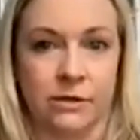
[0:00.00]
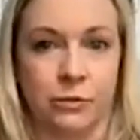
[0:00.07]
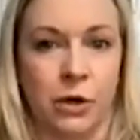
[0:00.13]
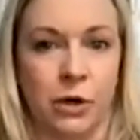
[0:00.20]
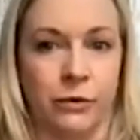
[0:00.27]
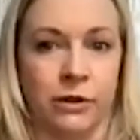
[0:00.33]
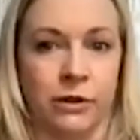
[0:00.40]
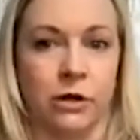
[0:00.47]
what
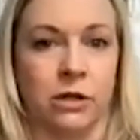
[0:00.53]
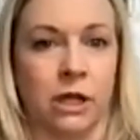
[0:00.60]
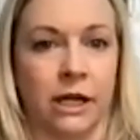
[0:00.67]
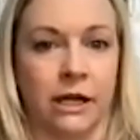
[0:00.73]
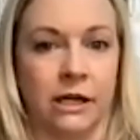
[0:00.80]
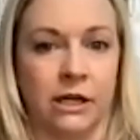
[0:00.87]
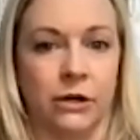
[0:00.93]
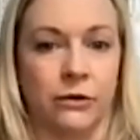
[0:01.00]
it would look
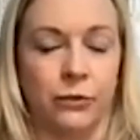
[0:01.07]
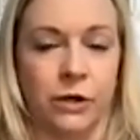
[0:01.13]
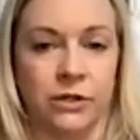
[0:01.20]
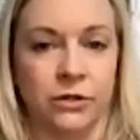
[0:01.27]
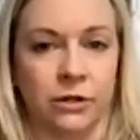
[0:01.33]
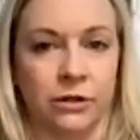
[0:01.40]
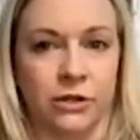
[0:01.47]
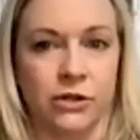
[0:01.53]
like, you know, if we
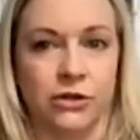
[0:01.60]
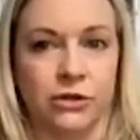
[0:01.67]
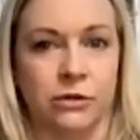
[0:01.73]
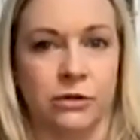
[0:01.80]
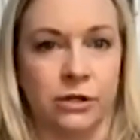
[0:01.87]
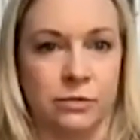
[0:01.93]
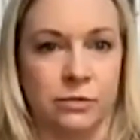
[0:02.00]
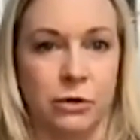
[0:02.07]
took this
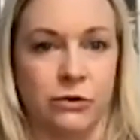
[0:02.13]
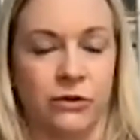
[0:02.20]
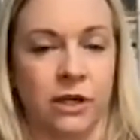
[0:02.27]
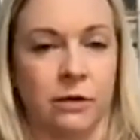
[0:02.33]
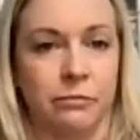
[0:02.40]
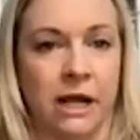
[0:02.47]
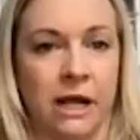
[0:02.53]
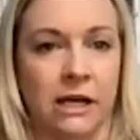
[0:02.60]
movie
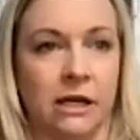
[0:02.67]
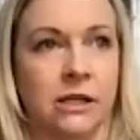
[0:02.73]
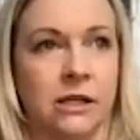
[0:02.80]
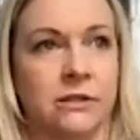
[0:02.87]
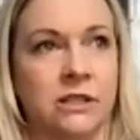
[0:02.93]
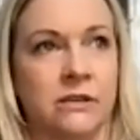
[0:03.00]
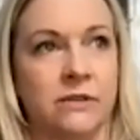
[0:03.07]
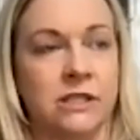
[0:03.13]
and made it a
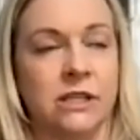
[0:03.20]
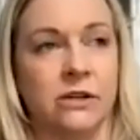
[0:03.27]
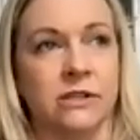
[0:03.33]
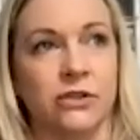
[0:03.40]
TV series.